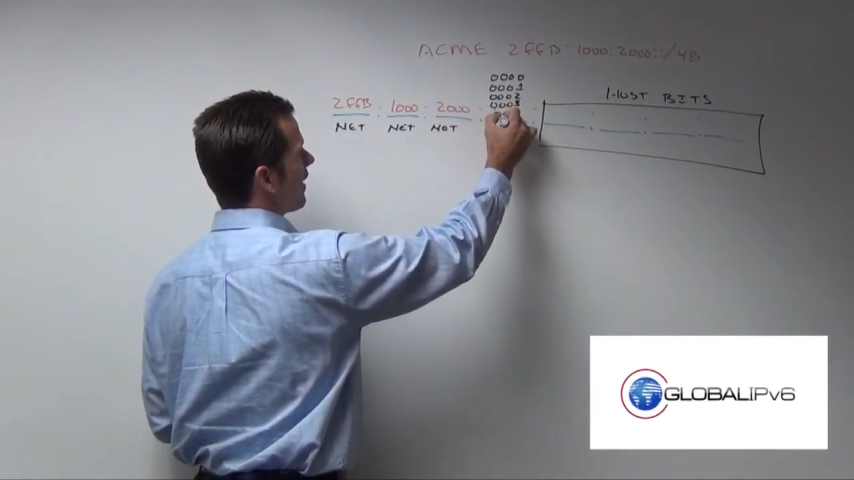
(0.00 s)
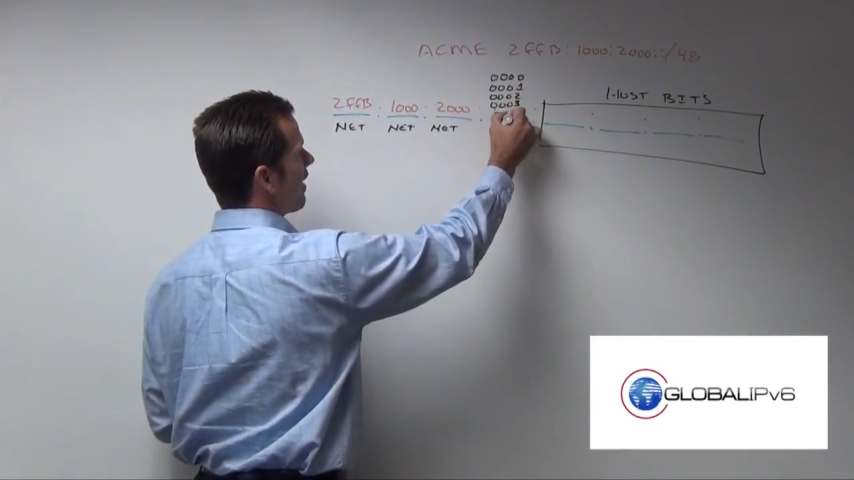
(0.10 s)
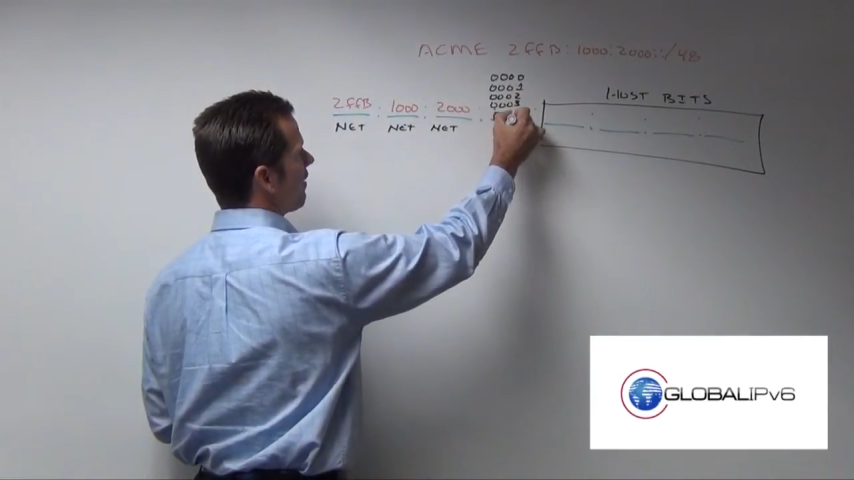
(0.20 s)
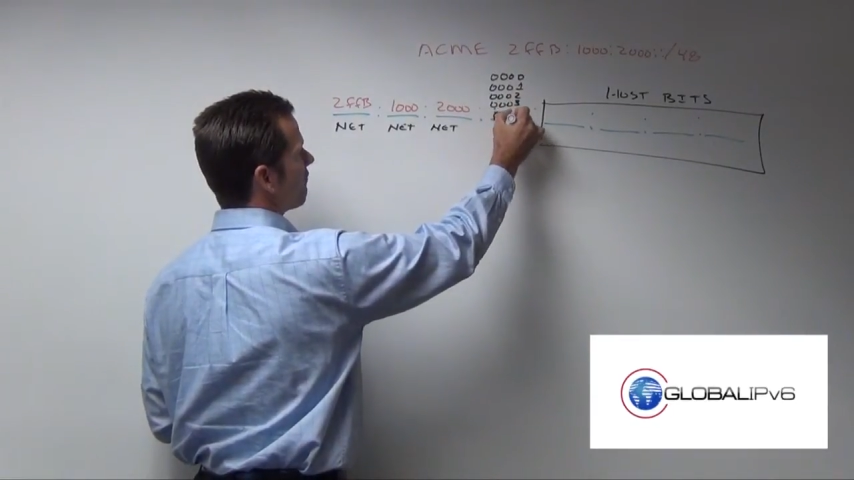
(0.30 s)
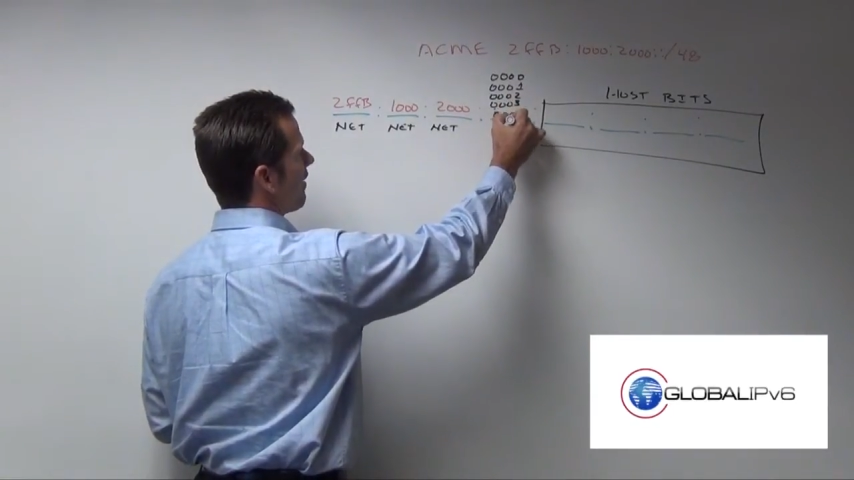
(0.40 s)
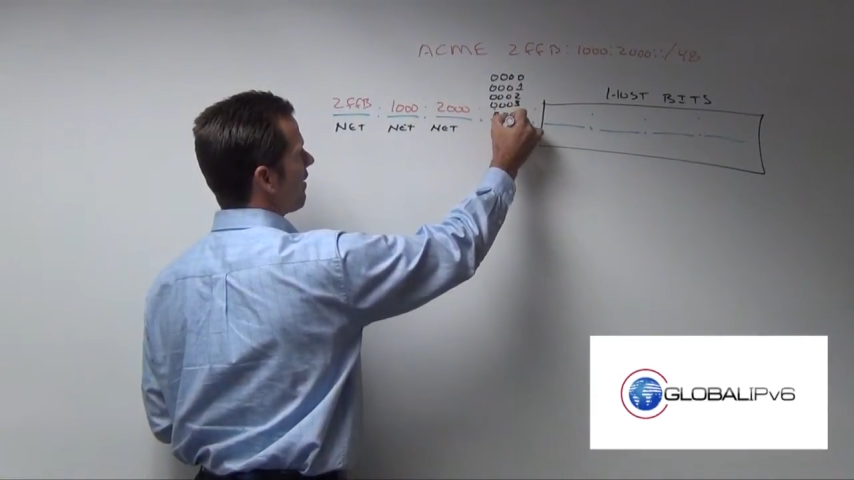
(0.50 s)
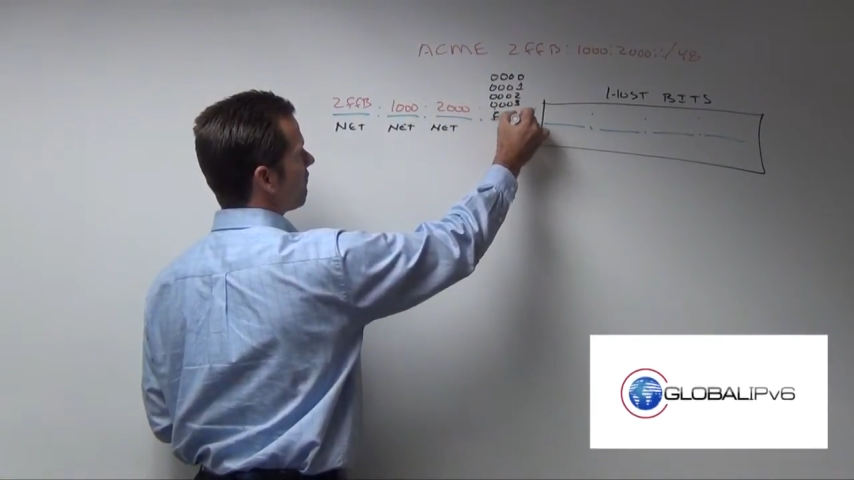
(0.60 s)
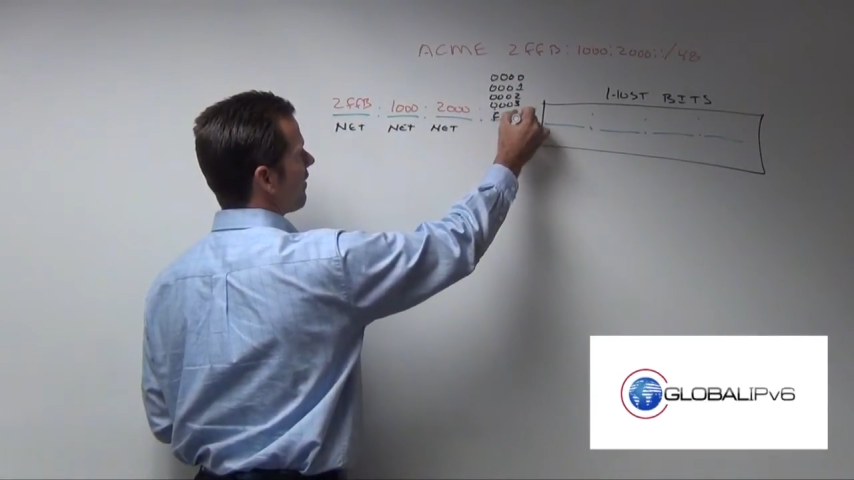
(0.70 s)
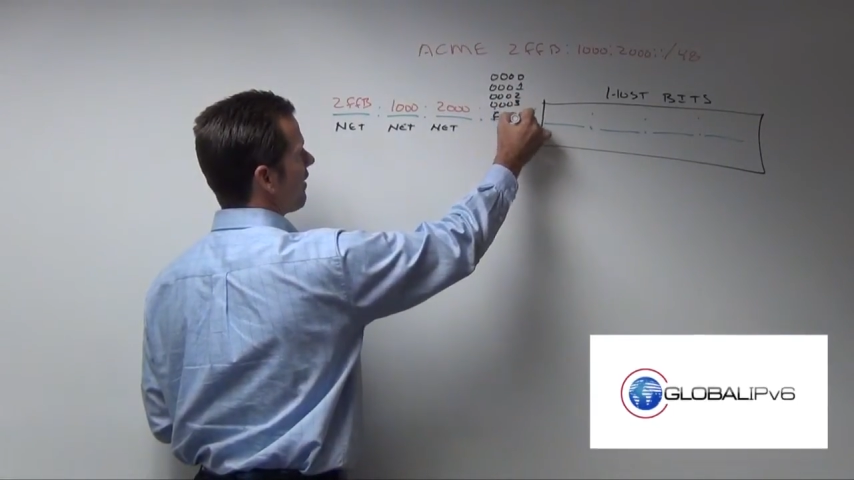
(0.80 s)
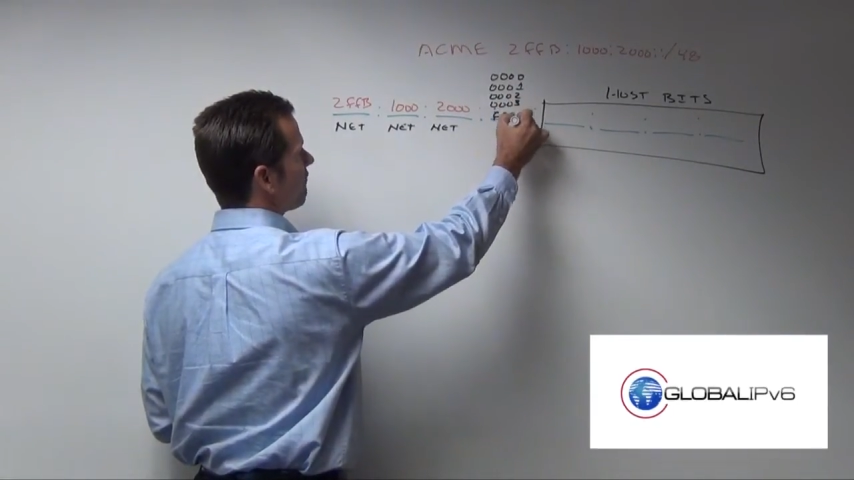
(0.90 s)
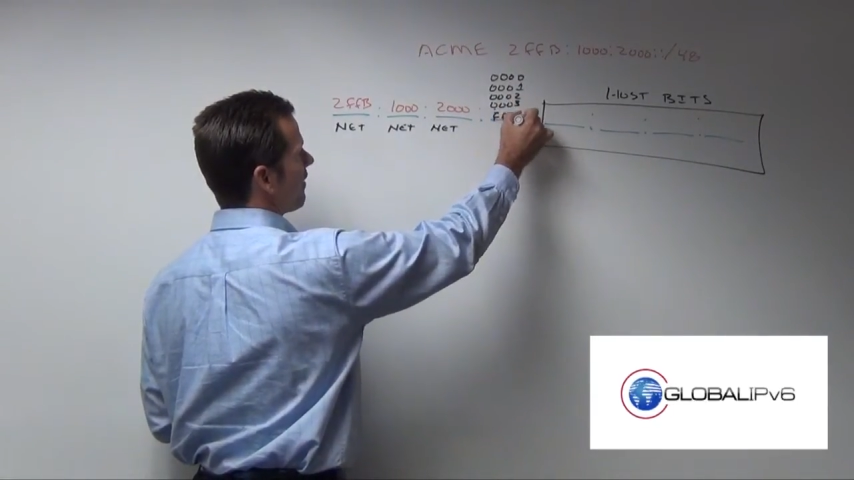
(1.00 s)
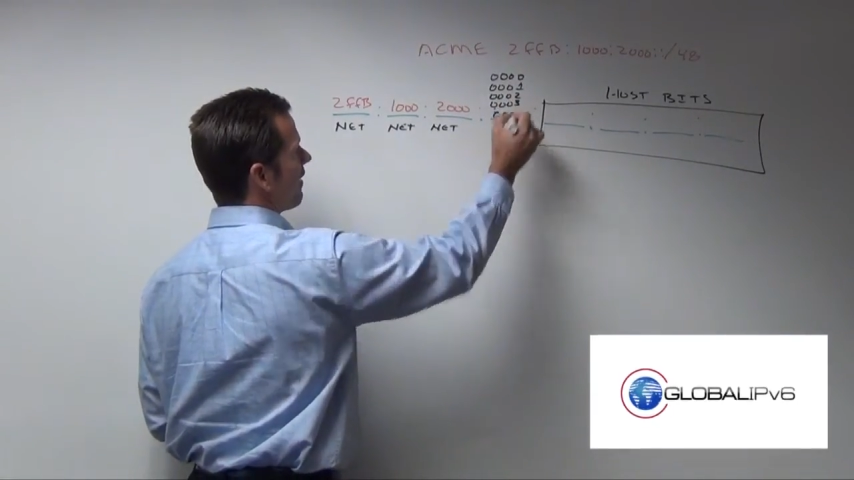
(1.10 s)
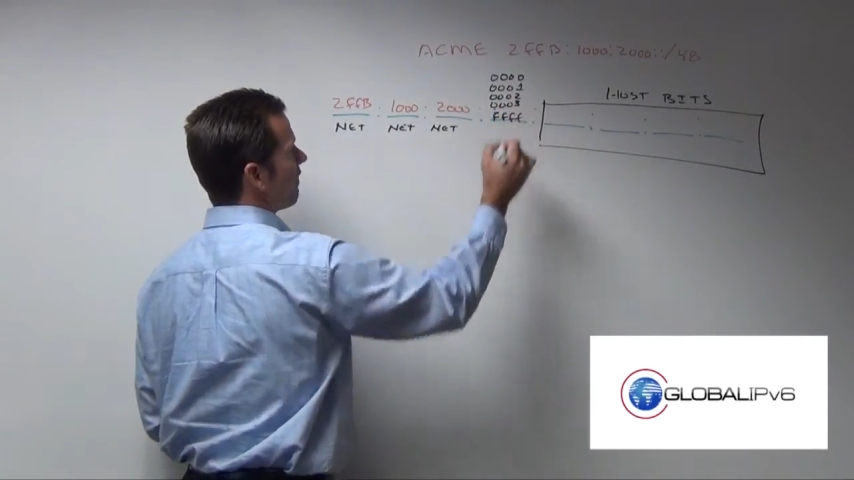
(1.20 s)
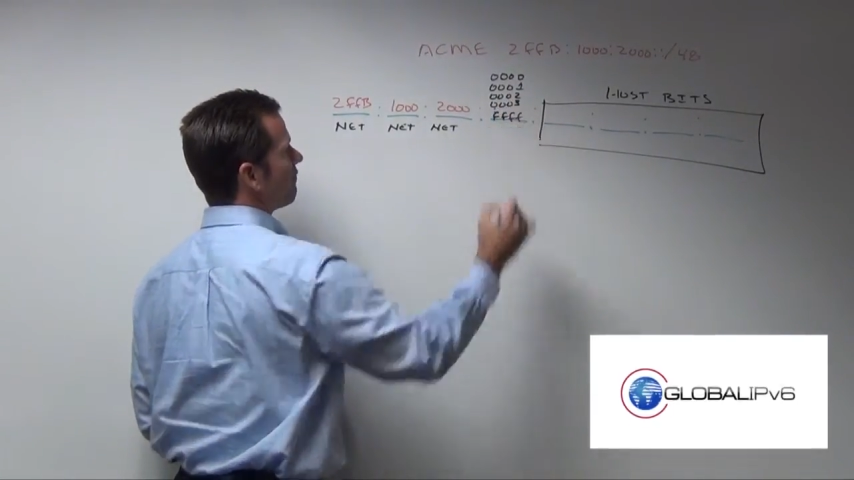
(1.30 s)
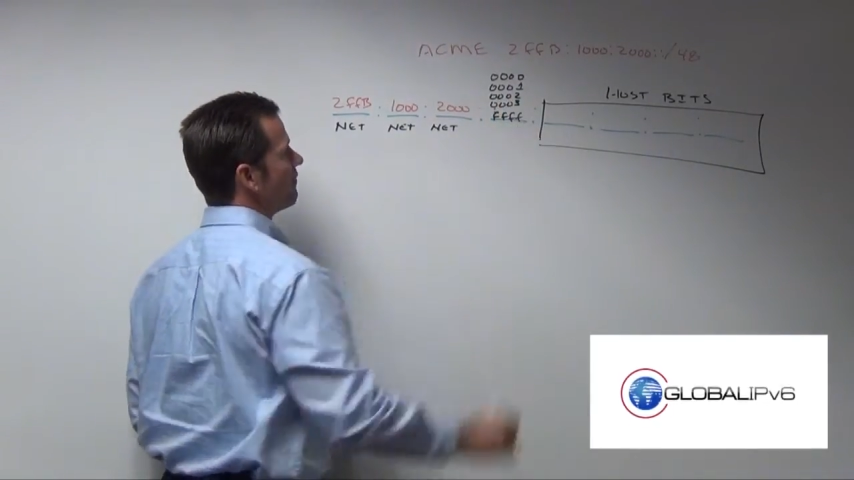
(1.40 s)

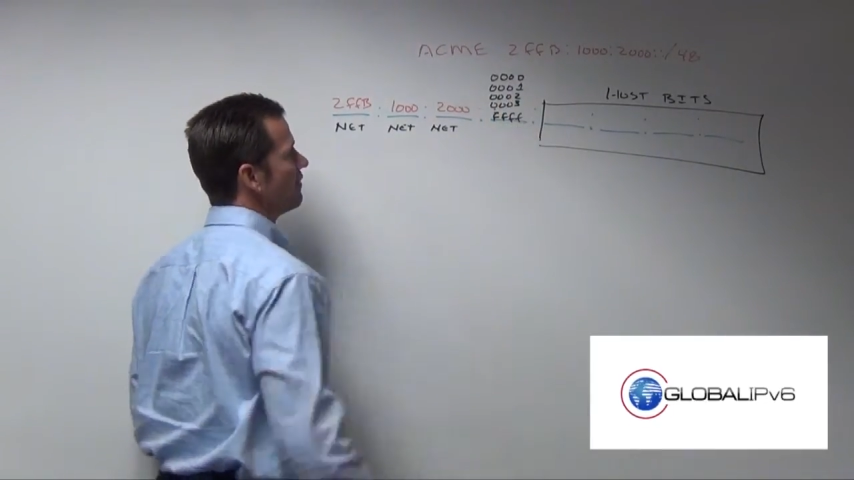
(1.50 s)
FFFF.